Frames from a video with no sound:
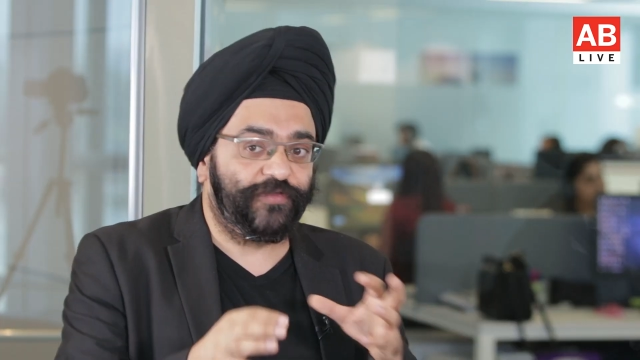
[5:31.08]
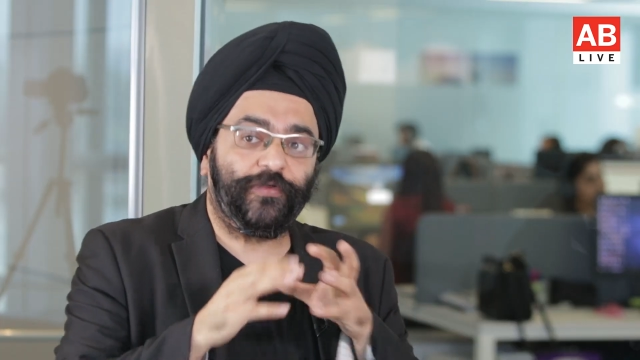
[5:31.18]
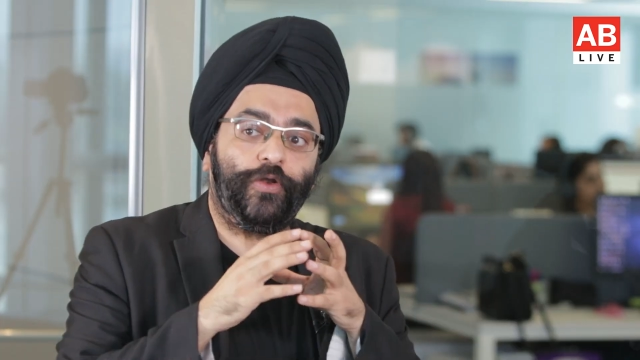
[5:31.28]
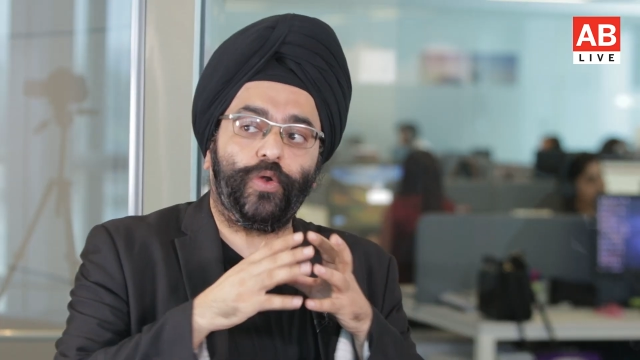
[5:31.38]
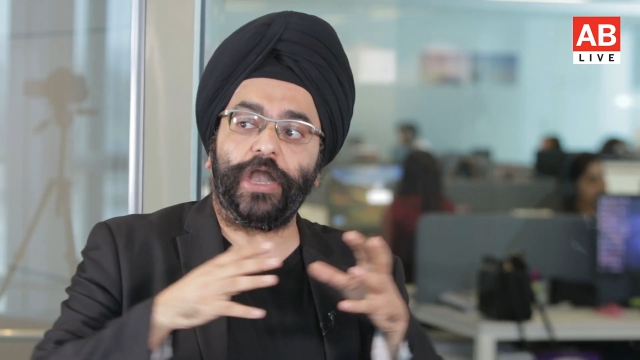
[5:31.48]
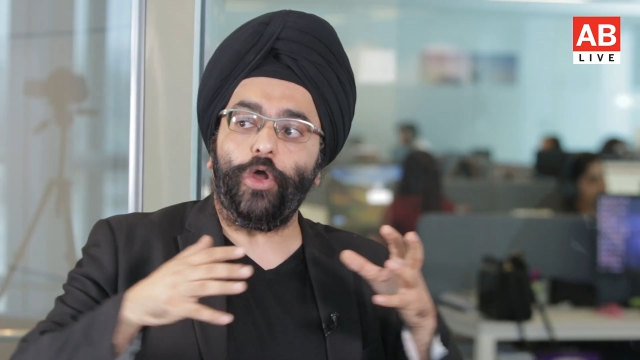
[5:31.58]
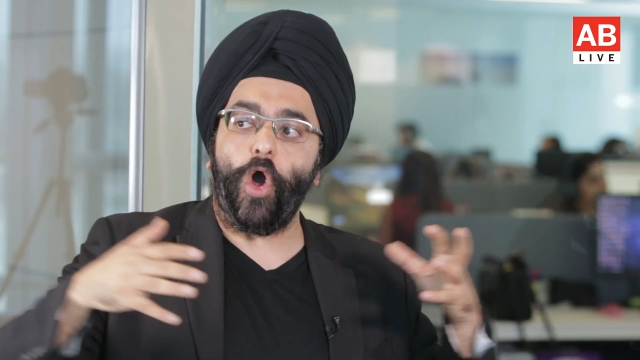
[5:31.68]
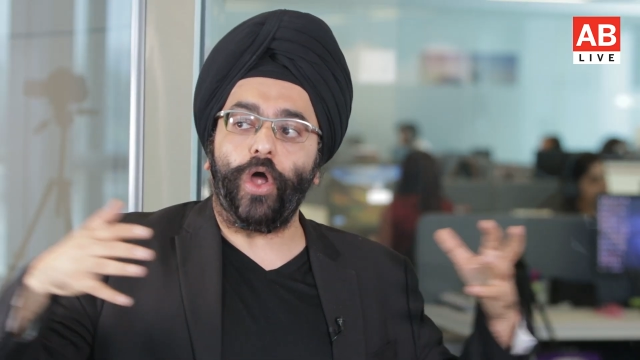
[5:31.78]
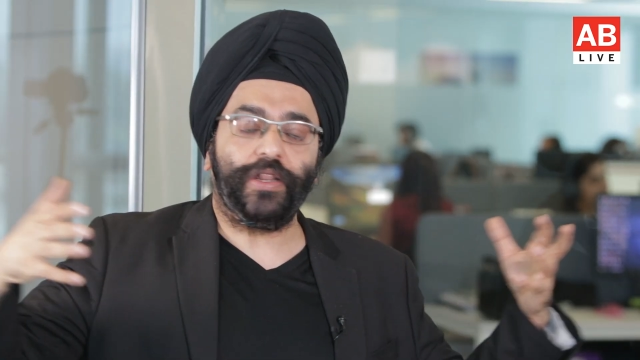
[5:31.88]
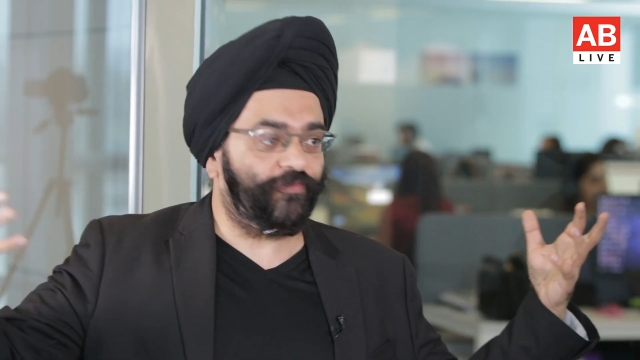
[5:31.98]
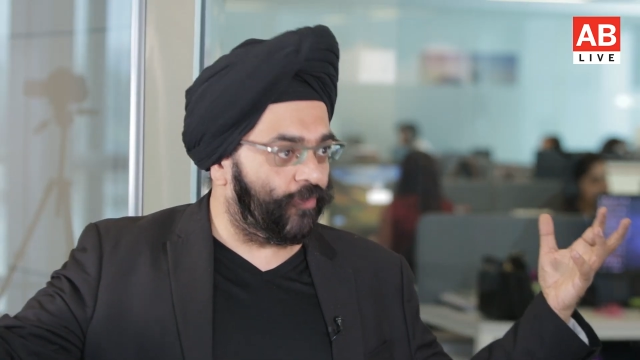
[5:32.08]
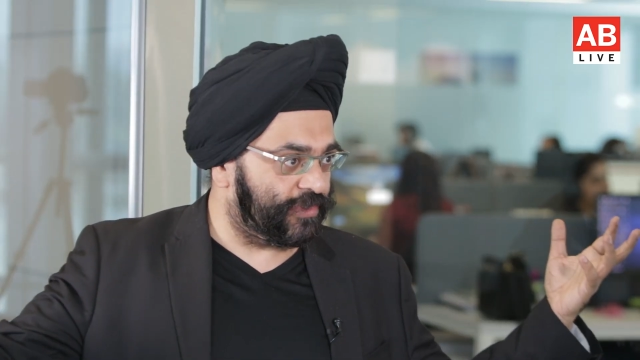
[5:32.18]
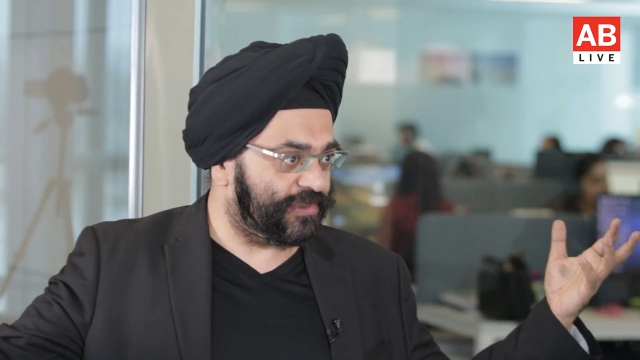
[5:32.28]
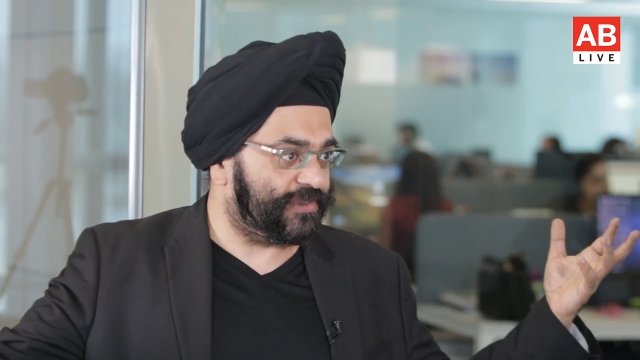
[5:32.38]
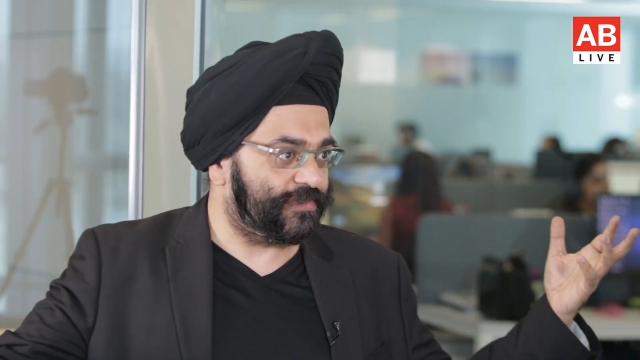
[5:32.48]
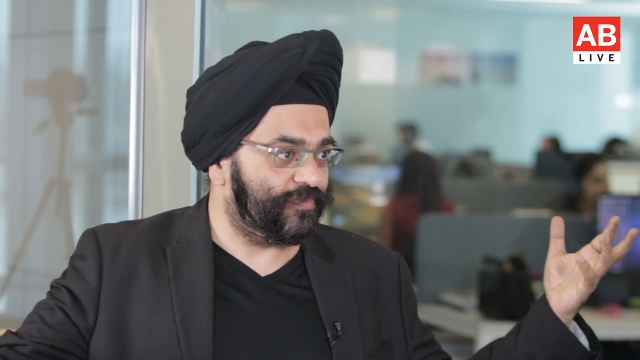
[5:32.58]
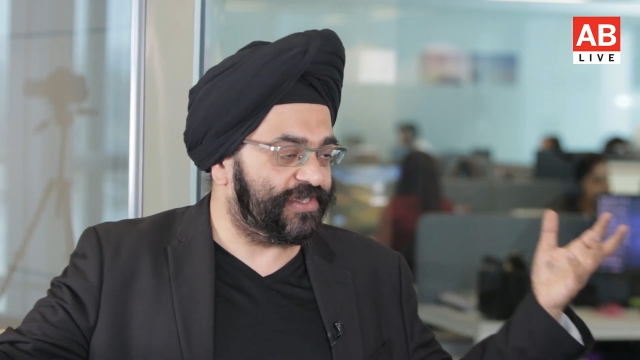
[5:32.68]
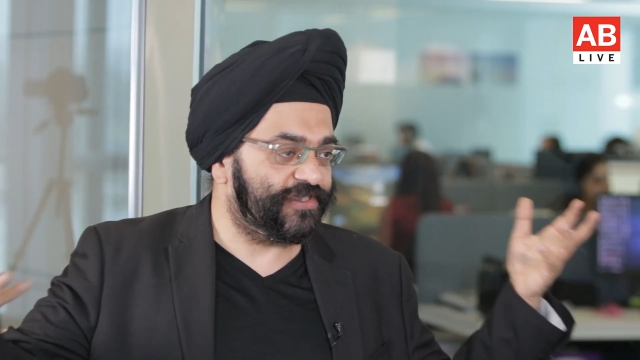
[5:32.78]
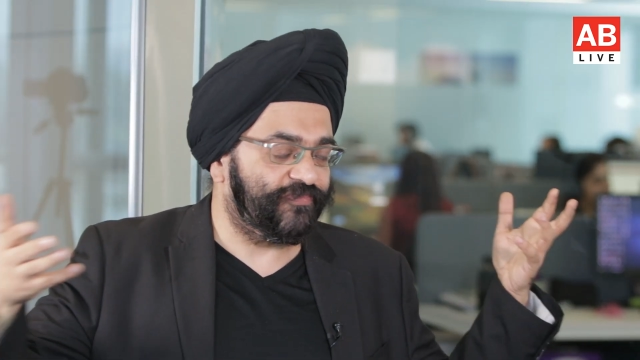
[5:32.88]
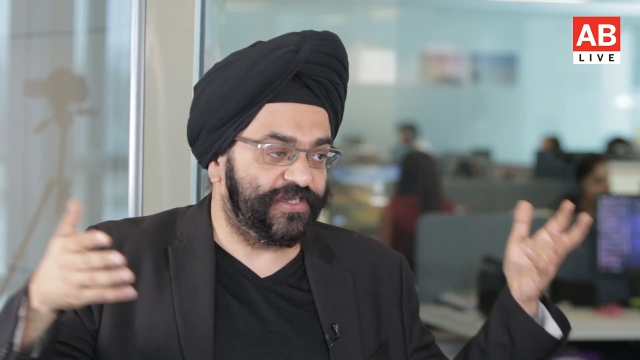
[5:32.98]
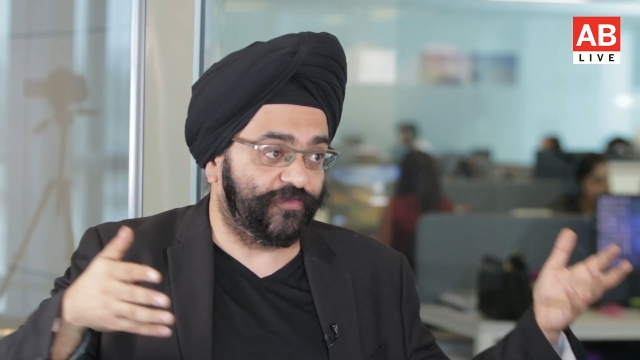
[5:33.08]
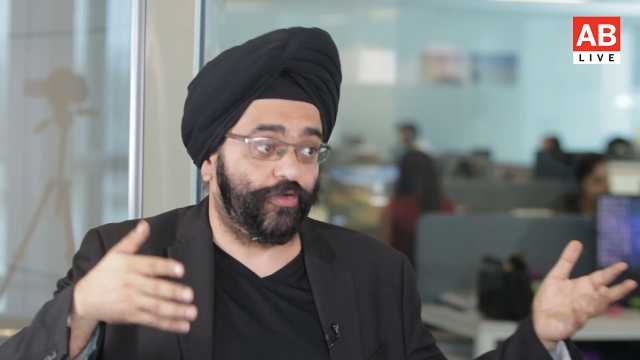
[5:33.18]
If you look at all the phones, which is feature